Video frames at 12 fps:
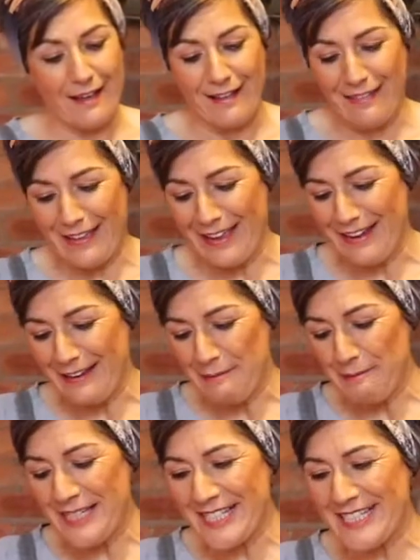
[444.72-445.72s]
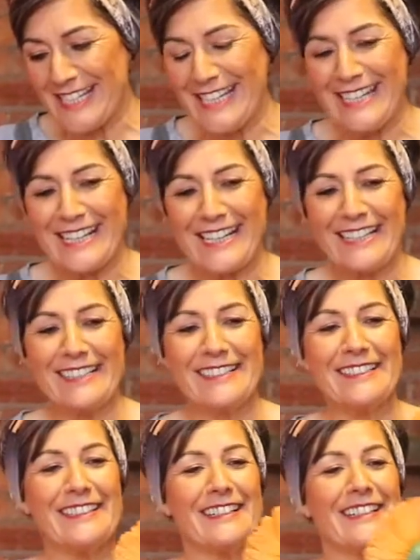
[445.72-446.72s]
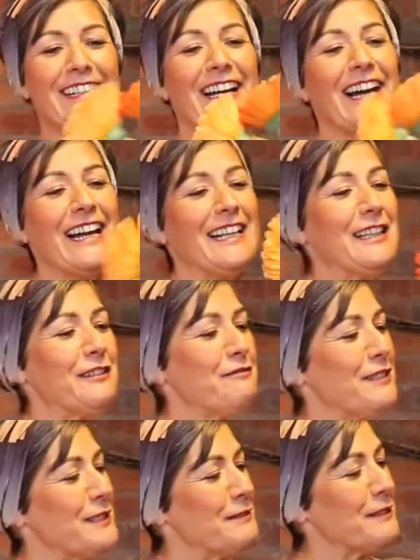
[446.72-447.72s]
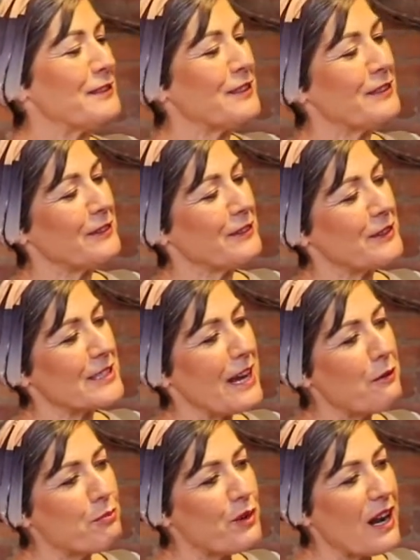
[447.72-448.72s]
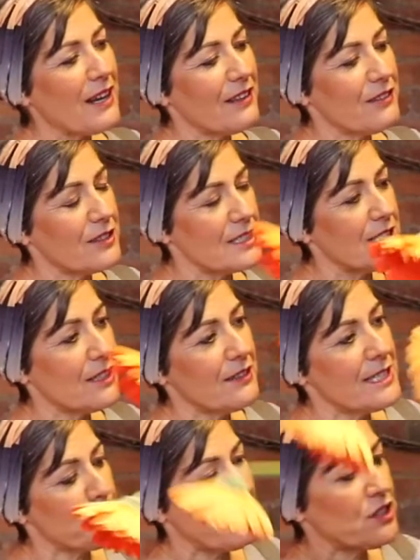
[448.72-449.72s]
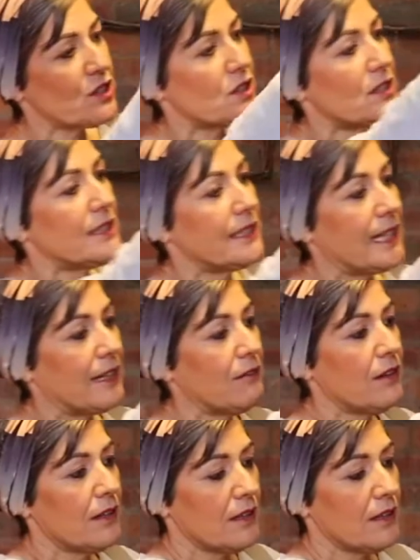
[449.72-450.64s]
And then Mystique, I love you. Look at those, how bright are those? Look at this splash of colour now.